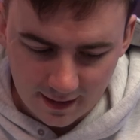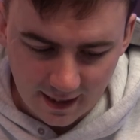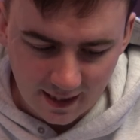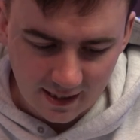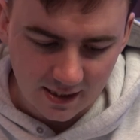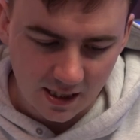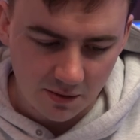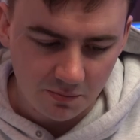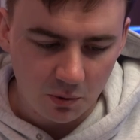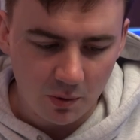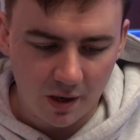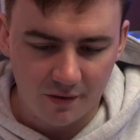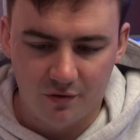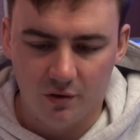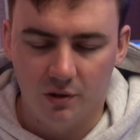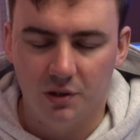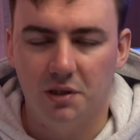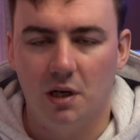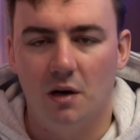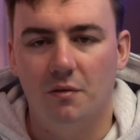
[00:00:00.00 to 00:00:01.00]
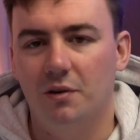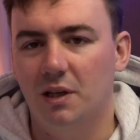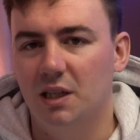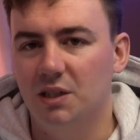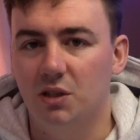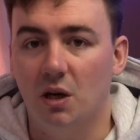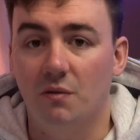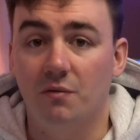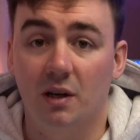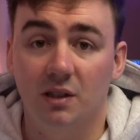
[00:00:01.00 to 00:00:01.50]
Like I said, we went through the software. The
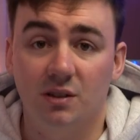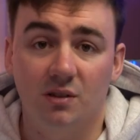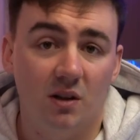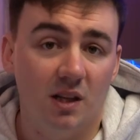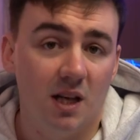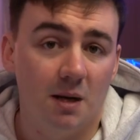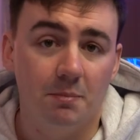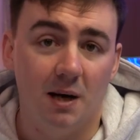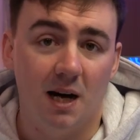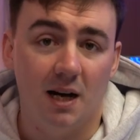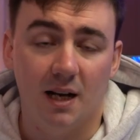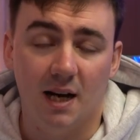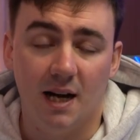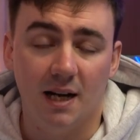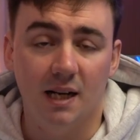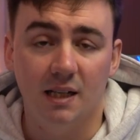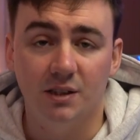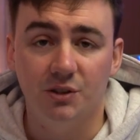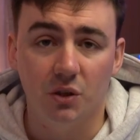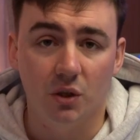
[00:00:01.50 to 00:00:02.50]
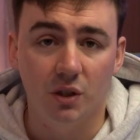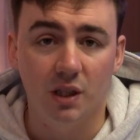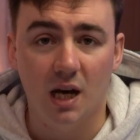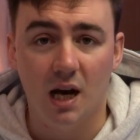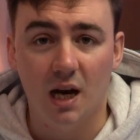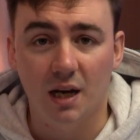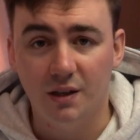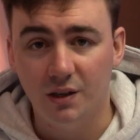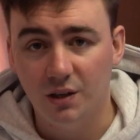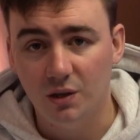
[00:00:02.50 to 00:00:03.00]
software's not that bad. I enjoy the
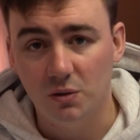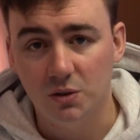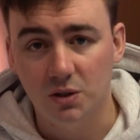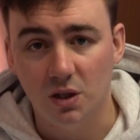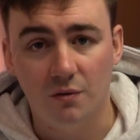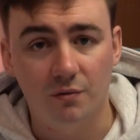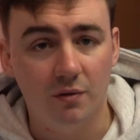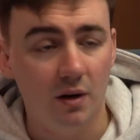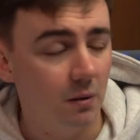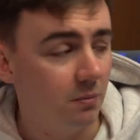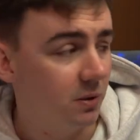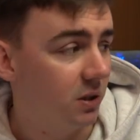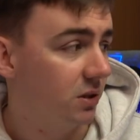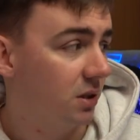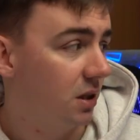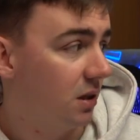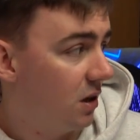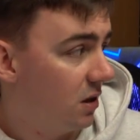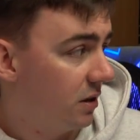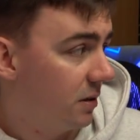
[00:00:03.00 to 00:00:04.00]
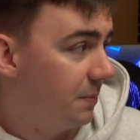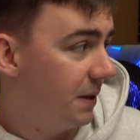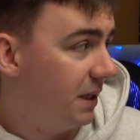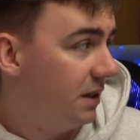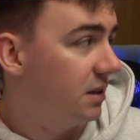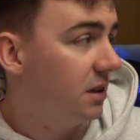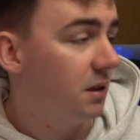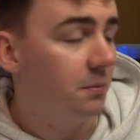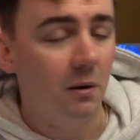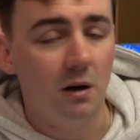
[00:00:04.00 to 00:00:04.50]
iCUE software because a lot of the
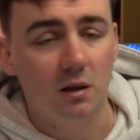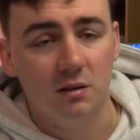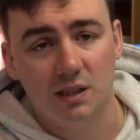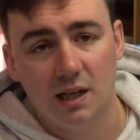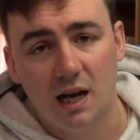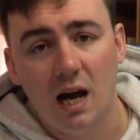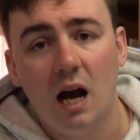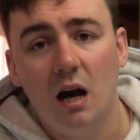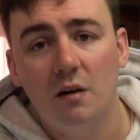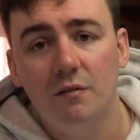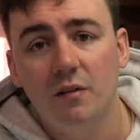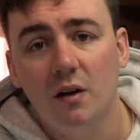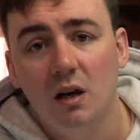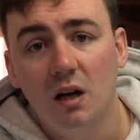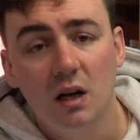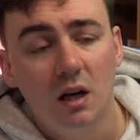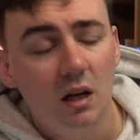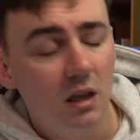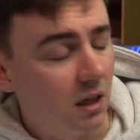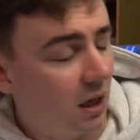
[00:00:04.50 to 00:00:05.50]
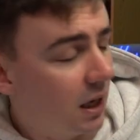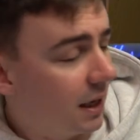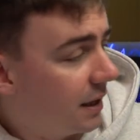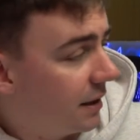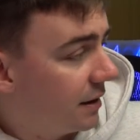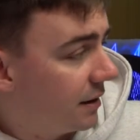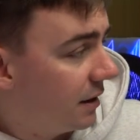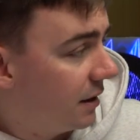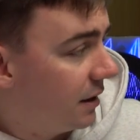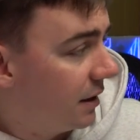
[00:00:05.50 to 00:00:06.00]
PC ports I have,
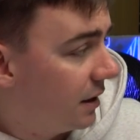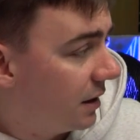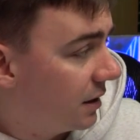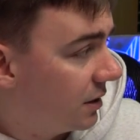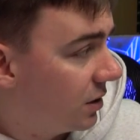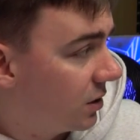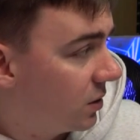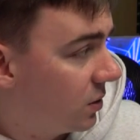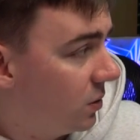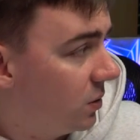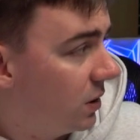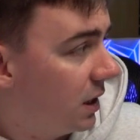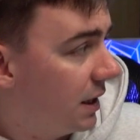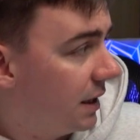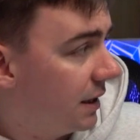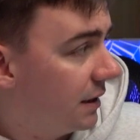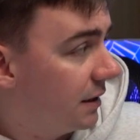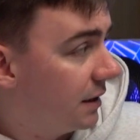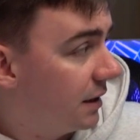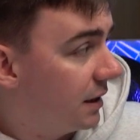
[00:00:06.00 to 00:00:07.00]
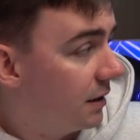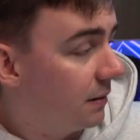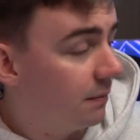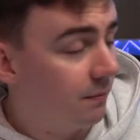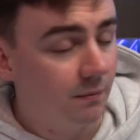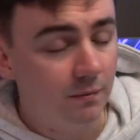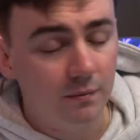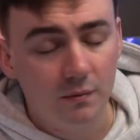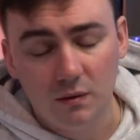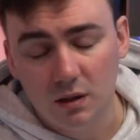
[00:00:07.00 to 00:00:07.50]
like the the uh, the
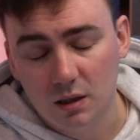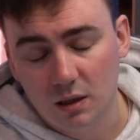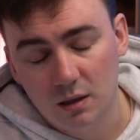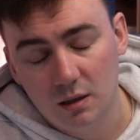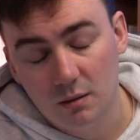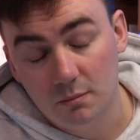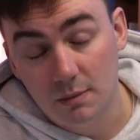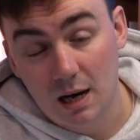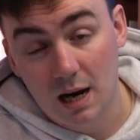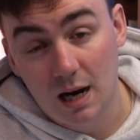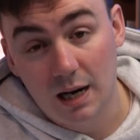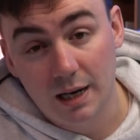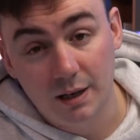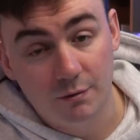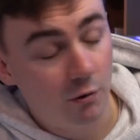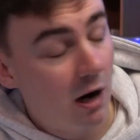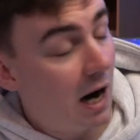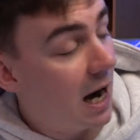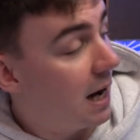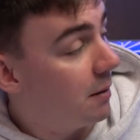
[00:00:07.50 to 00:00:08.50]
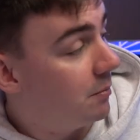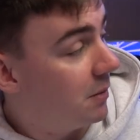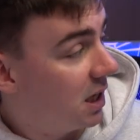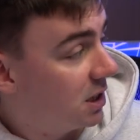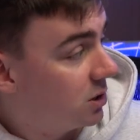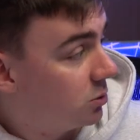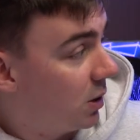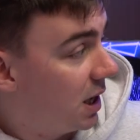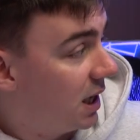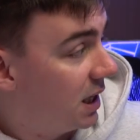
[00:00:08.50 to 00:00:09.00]
my RAM
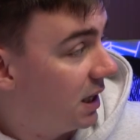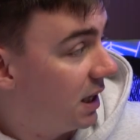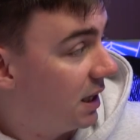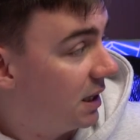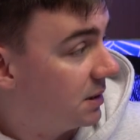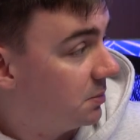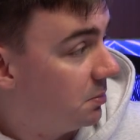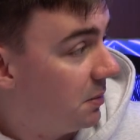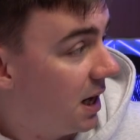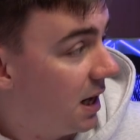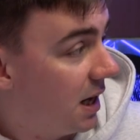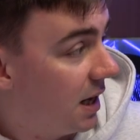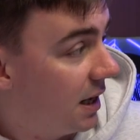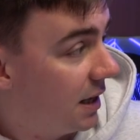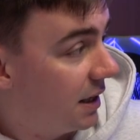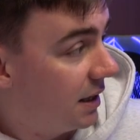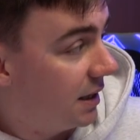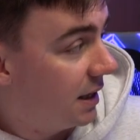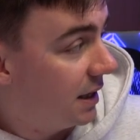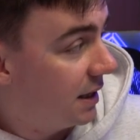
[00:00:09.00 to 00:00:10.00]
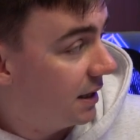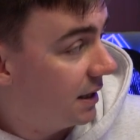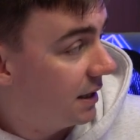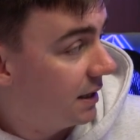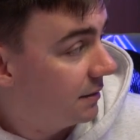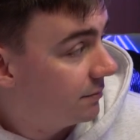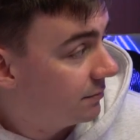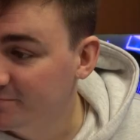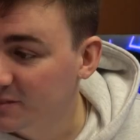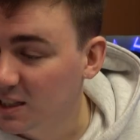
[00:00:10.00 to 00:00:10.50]
as well as my
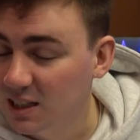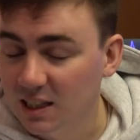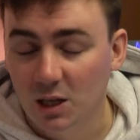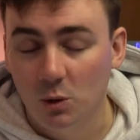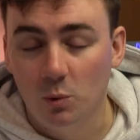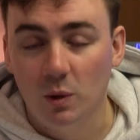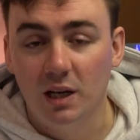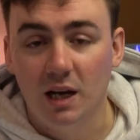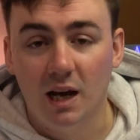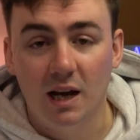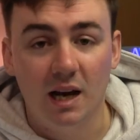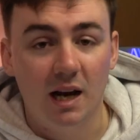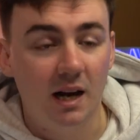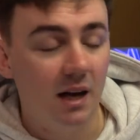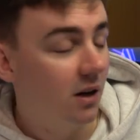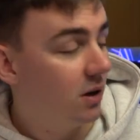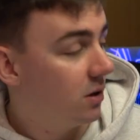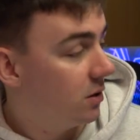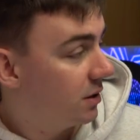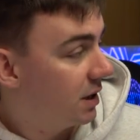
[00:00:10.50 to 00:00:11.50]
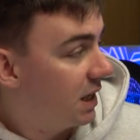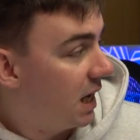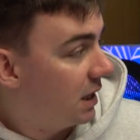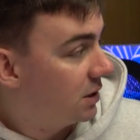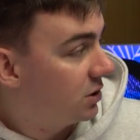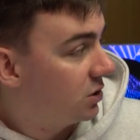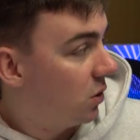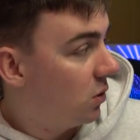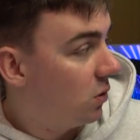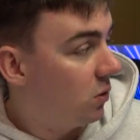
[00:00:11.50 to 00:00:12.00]
uh, Liquid AIO,
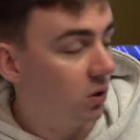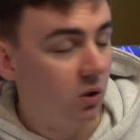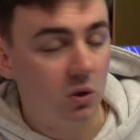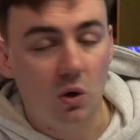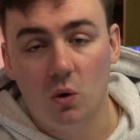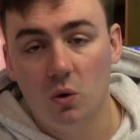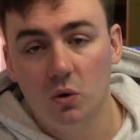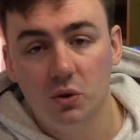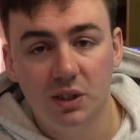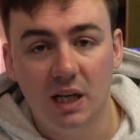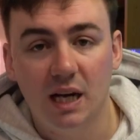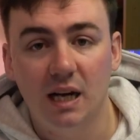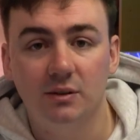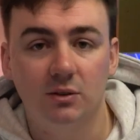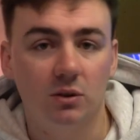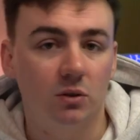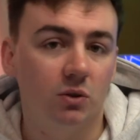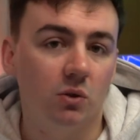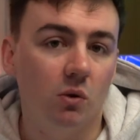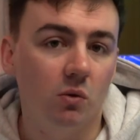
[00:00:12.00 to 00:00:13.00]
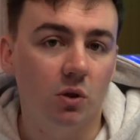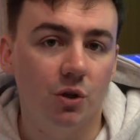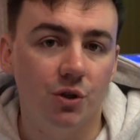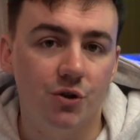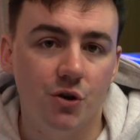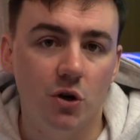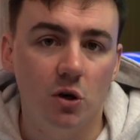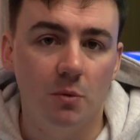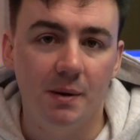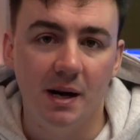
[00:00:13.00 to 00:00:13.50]
that's all Corsair, so it's all
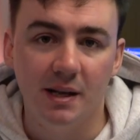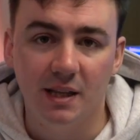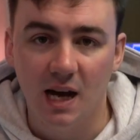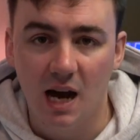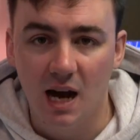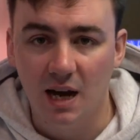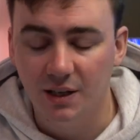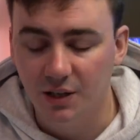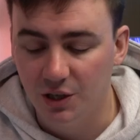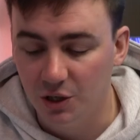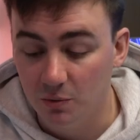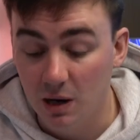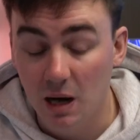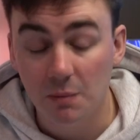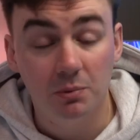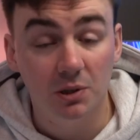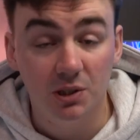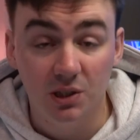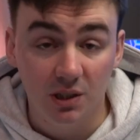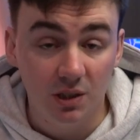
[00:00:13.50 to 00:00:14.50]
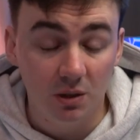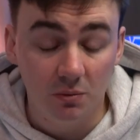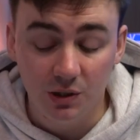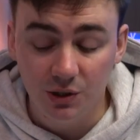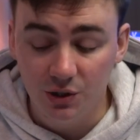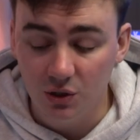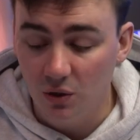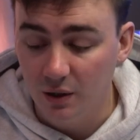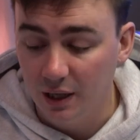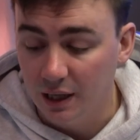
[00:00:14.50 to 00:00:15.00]
controlled by the iCUE app, which I do
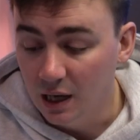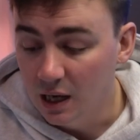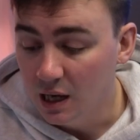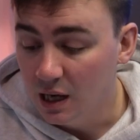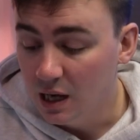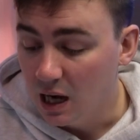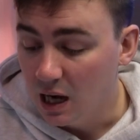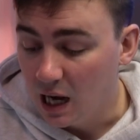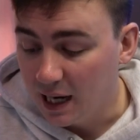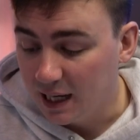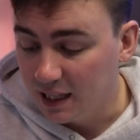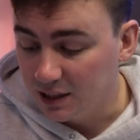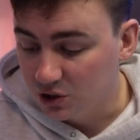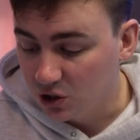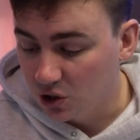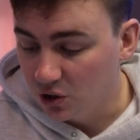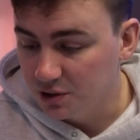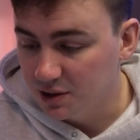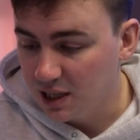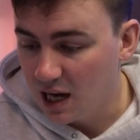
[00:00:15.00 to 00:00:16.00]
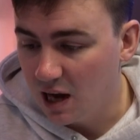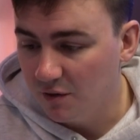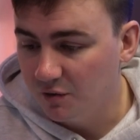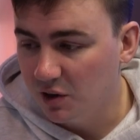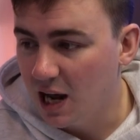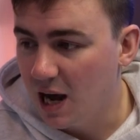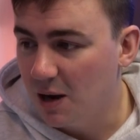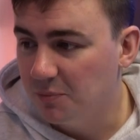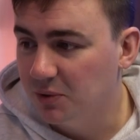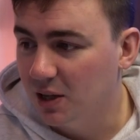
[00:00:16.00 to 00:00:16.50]
enjoy. And it's good to have
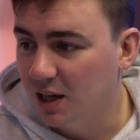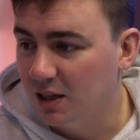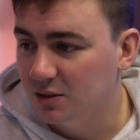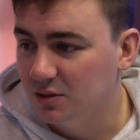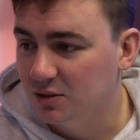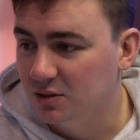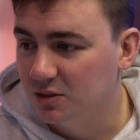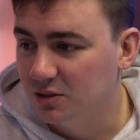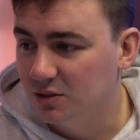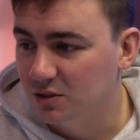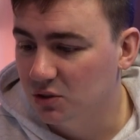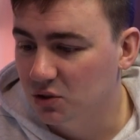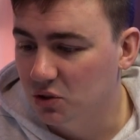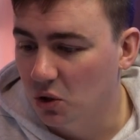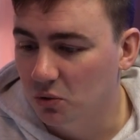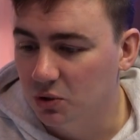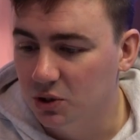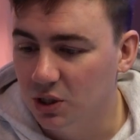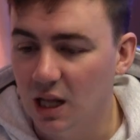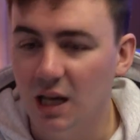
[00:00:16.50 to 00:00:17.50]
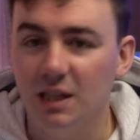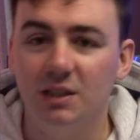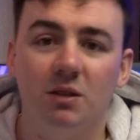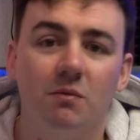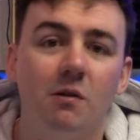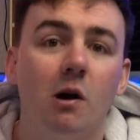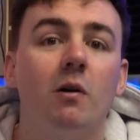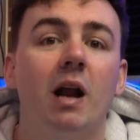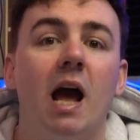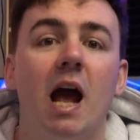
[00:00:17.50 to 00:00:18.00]
an app that's socialized
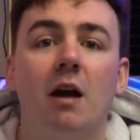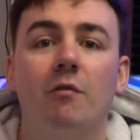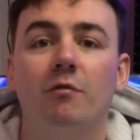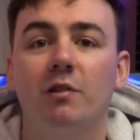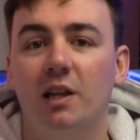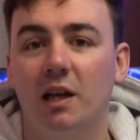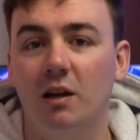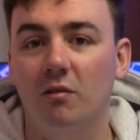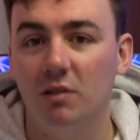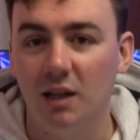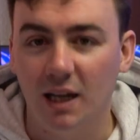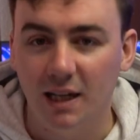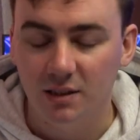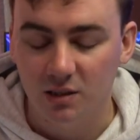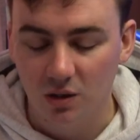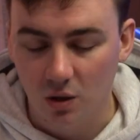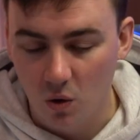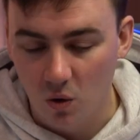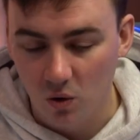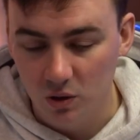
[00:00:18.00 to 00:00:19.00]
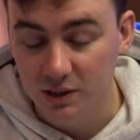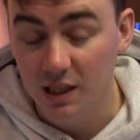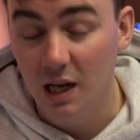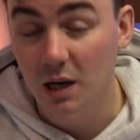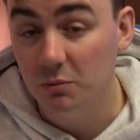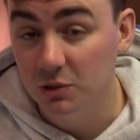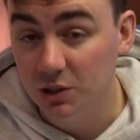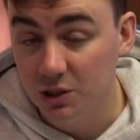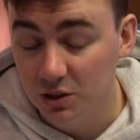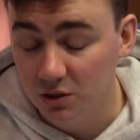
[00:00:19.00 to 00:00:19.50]
around everything related to
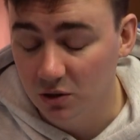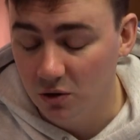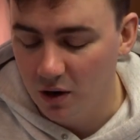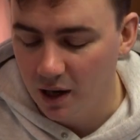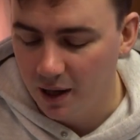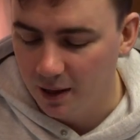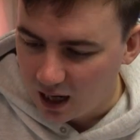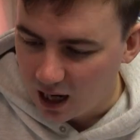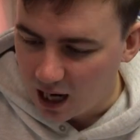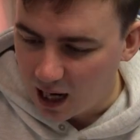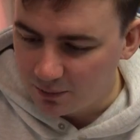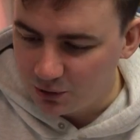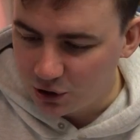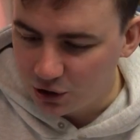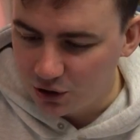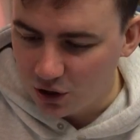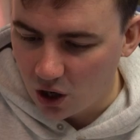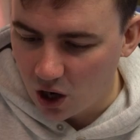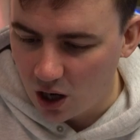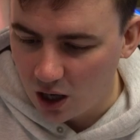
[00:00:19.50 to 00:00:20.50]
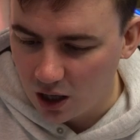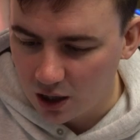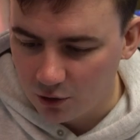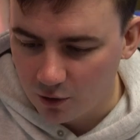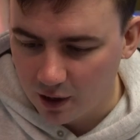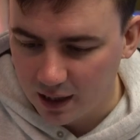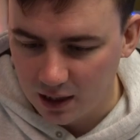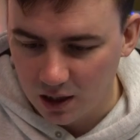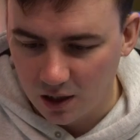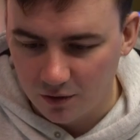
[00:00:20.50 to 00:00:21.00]
Corsair, which is great. I'm just not a
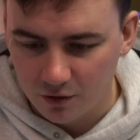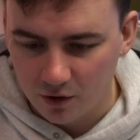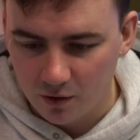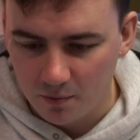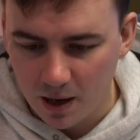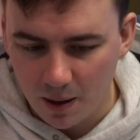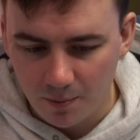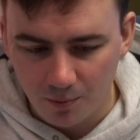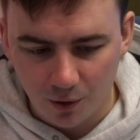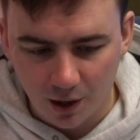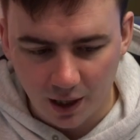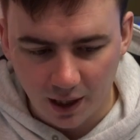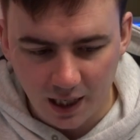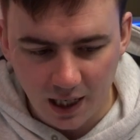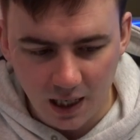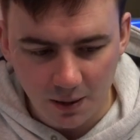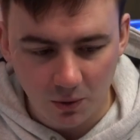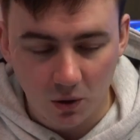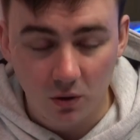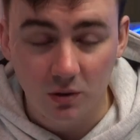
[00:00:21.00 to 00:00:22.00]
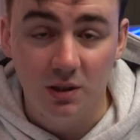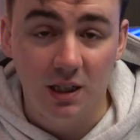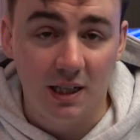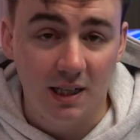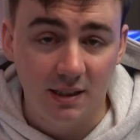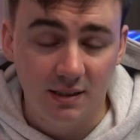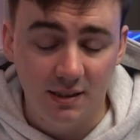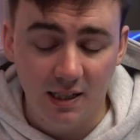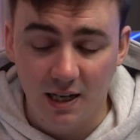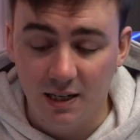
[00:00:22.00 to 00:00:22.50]
great lover of membrane keyboards,
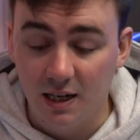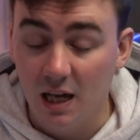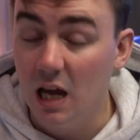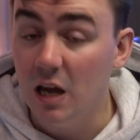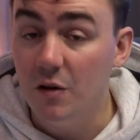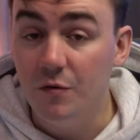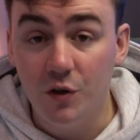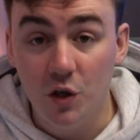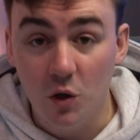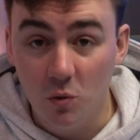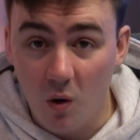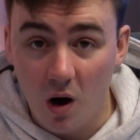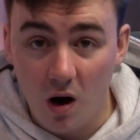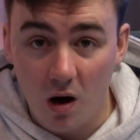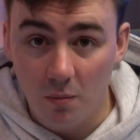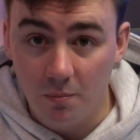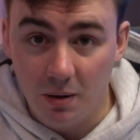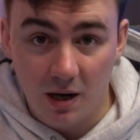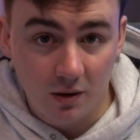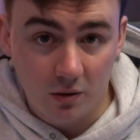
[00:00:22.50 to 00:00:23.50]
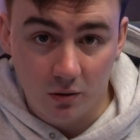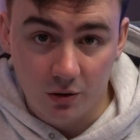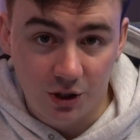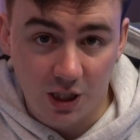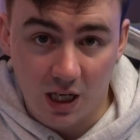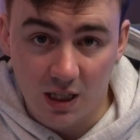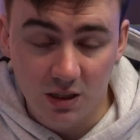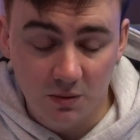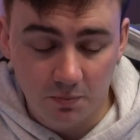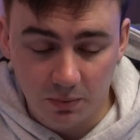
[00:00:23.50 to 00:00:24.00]
like I said. If you are, by all
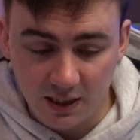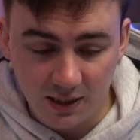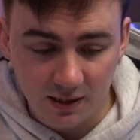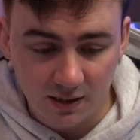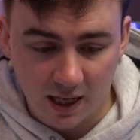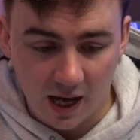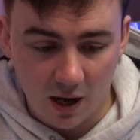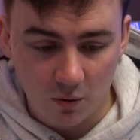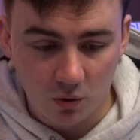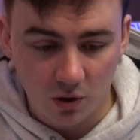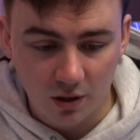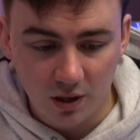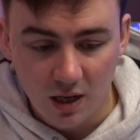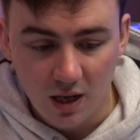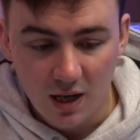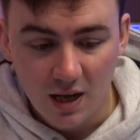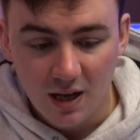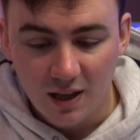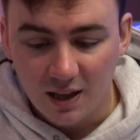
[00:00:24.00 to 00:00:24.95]
chance, please get one.